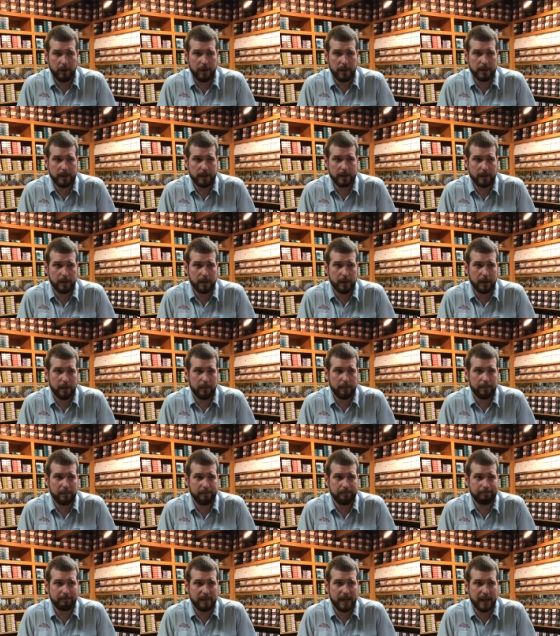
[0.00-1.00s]
us. Um,
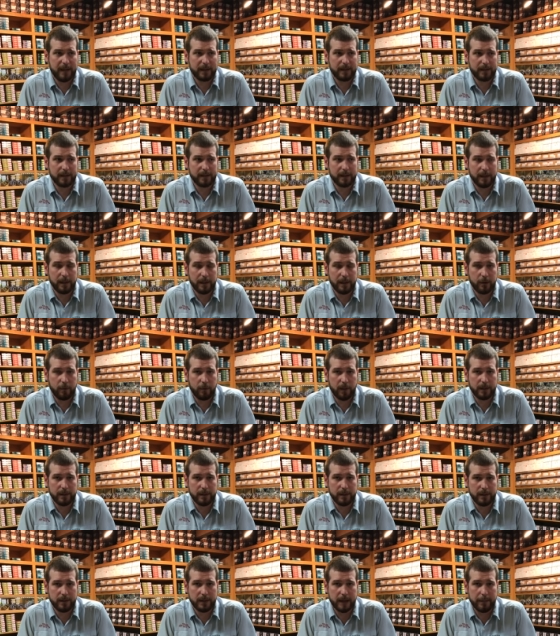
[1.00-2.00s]
ask us any
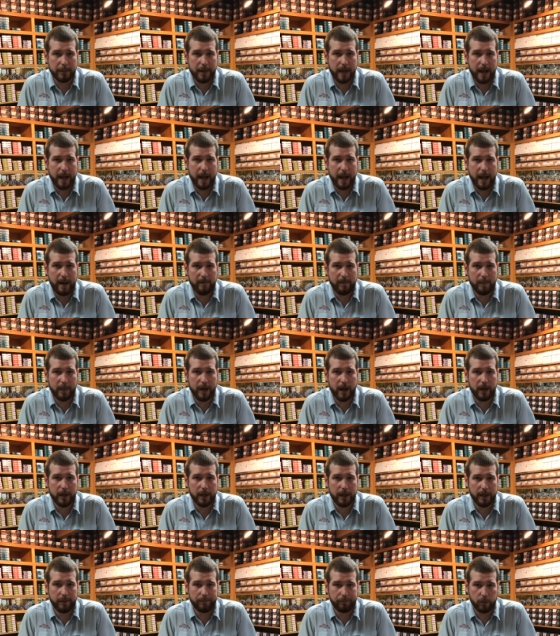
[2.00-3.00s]
questions you may have
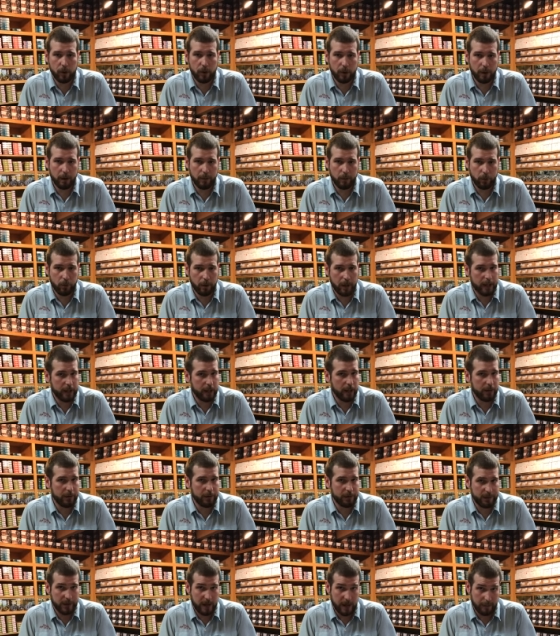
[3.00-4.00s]
about it, or any
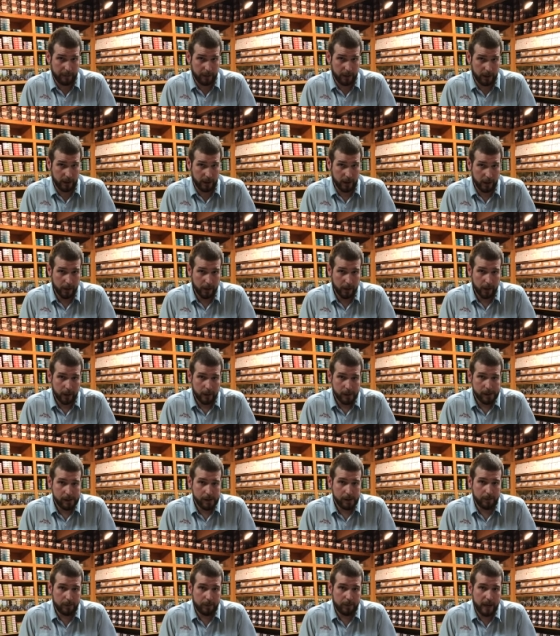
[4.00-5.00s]
other topic.
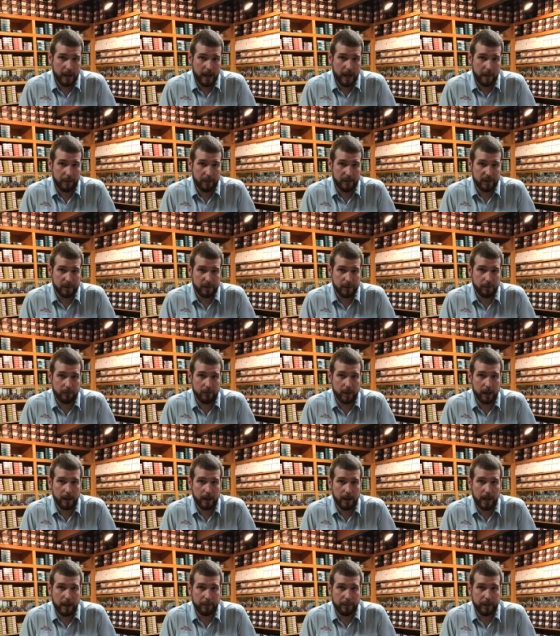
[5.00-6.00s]
Um, be happy to
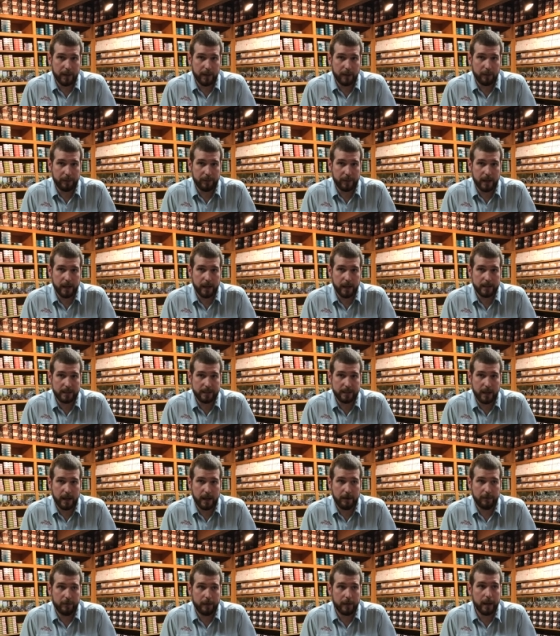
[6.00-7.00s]
uh, happy to help you guys
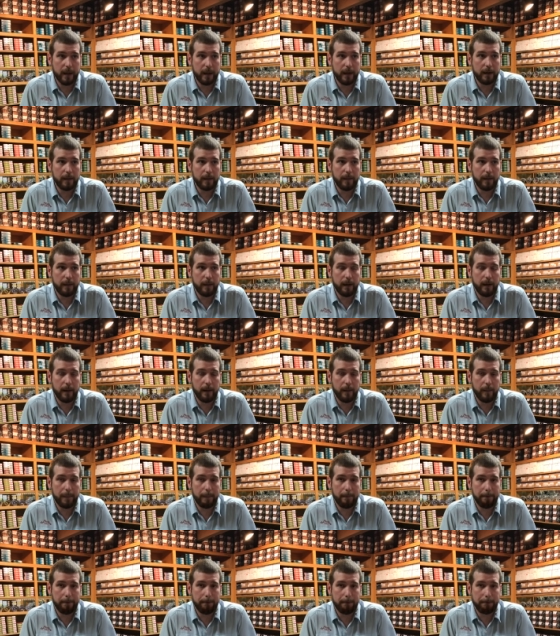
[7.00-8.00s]
out. And
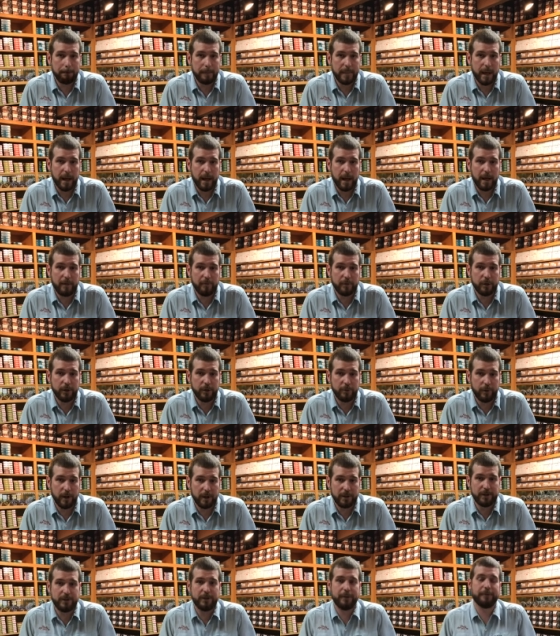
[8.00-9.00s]
yeah, have a good
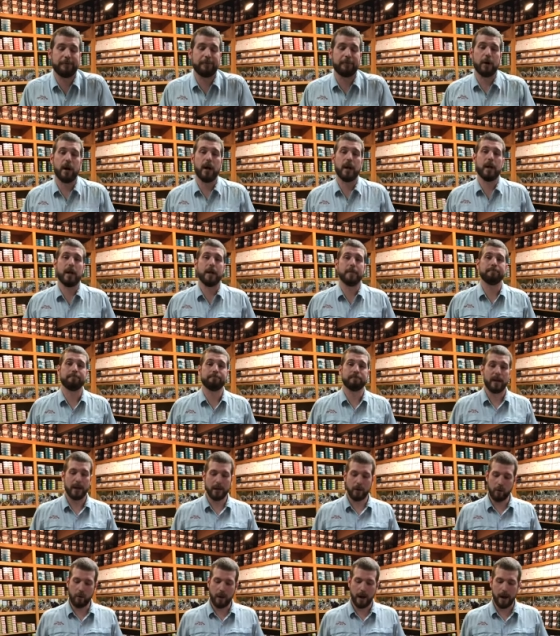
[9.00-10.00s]
rest of your Friday.
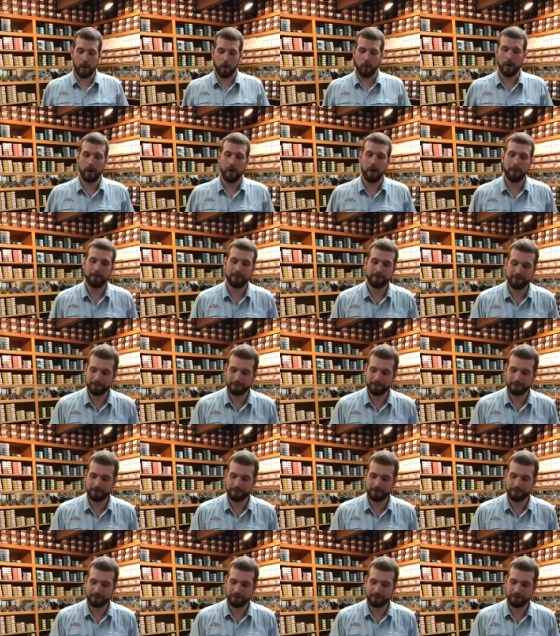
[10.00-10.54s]
I know I will.